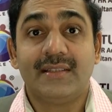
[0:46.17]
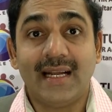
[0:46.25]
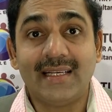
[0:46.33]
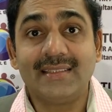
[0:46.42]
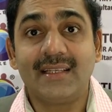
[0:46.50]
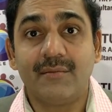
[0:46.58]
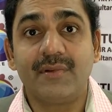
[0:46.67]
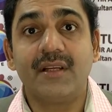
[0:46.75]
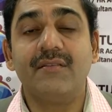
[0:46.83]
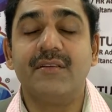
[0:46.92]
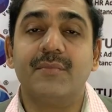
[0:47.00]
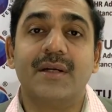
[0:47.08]
That is
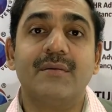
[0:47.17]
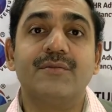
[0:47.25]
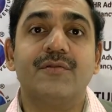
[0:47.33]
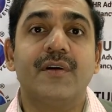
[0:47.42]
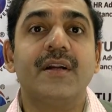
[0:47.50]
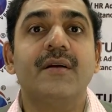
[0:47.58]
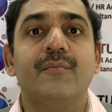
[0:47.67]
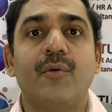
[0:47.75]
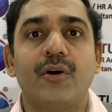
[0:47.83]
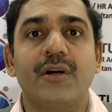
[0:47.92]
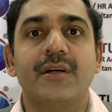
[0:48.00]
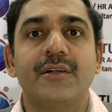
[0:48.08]
something which becomes very
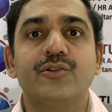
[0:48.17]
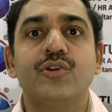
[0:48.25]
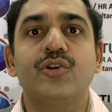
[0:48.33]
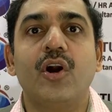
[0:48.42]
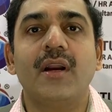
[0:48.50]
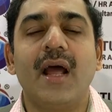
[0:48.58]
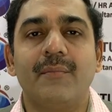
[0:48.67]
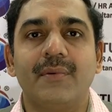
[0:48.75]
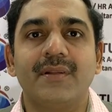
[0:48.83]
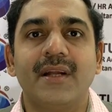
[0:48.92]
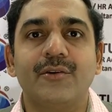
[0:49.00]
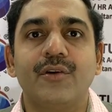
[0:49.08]
important. It should not
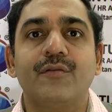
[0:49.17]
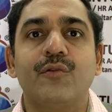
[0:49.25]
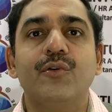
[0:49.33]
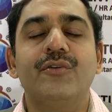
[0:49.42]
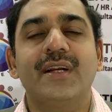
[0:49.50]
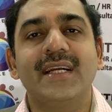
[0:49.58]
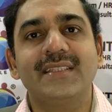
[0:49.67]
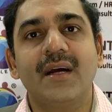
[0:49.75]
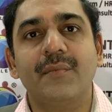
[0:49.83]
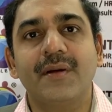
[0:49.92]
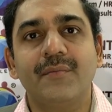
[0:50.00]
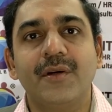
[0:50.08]
happen that your phone rings
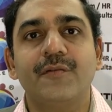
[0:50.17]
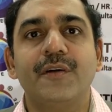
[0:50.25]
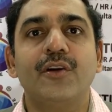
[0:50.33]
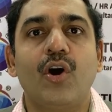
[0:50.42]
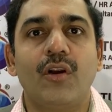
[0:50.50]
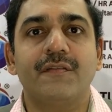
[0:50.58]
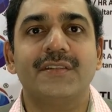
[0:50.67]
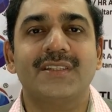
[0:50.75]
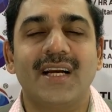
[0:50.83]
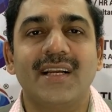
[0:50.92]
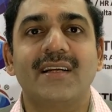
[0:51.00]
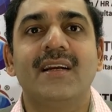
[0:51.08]
up in between all of a
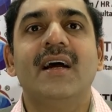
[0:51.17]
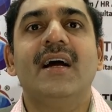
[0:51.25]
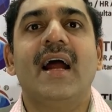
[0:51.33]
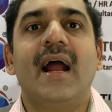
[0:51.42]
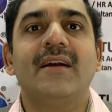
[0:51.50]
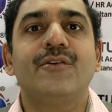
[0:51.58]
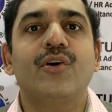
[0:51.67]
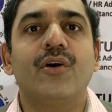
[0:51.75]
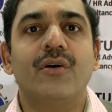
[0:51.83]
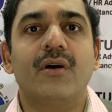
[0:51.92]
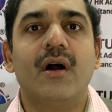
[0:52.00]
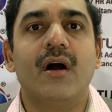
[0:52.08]
sudden, and
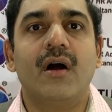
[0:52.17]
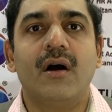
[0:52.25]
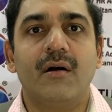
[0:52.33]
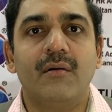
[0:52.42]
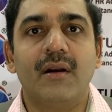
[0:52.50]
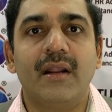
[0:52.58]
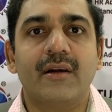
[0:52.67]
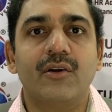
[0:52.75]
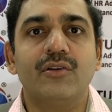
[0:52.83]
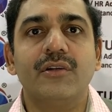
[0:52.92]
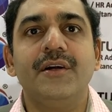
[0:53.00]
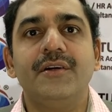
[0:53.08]

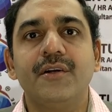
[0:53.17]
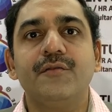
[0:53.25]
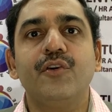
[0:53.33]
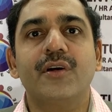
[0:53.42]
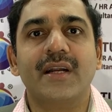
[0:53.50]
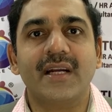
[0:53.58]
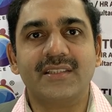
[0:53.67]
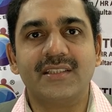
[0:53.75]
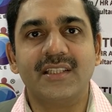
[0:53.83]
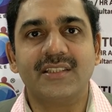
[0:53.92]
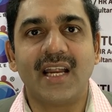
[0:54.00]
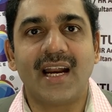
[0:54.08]
the interviewer gets
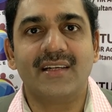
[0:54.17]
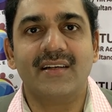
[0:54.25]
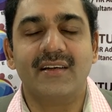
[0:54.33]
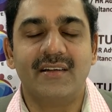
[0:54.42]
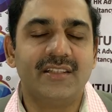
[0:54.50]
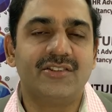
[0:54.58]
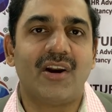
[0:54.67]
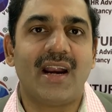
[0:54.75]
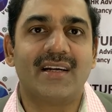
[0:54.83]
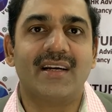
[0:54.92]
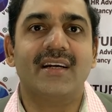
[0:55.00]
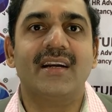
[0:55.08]

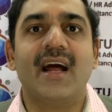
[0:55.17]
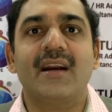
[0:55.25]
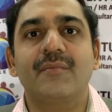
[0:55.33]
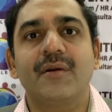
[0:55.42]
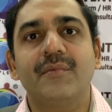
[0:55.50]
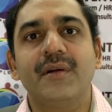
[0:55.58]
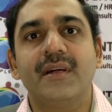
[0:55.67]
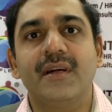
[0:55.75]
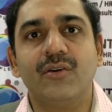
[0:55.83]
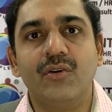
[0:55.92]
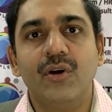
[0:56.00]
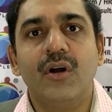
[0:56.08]
distracted, or maybe
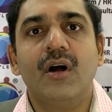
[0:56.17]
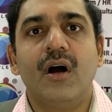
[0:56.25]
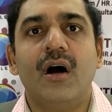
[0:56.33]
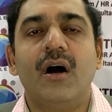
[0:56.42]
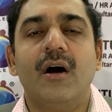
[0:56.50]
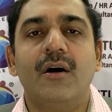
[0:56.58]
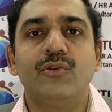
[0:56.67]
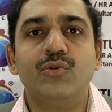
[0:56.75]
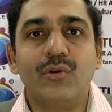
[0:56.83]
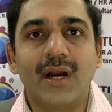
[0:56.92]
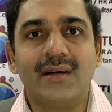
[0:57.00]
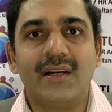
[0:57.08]

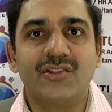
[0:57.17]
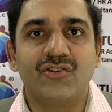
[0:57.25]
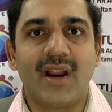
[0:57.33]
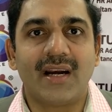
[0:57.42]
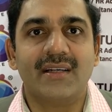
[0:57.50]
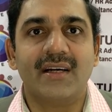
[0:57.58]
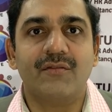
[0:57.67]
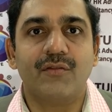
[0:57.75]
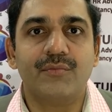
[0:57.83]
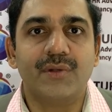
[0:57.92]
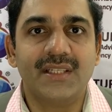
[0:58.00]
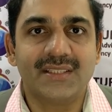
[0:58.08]
you get distracted
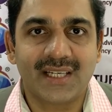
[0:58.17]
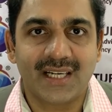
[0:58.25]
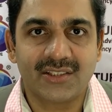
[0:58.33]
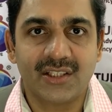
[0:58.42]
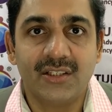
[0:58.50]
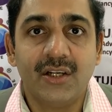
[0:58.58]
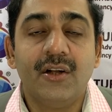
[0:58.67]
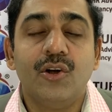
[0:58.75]
from the discussion.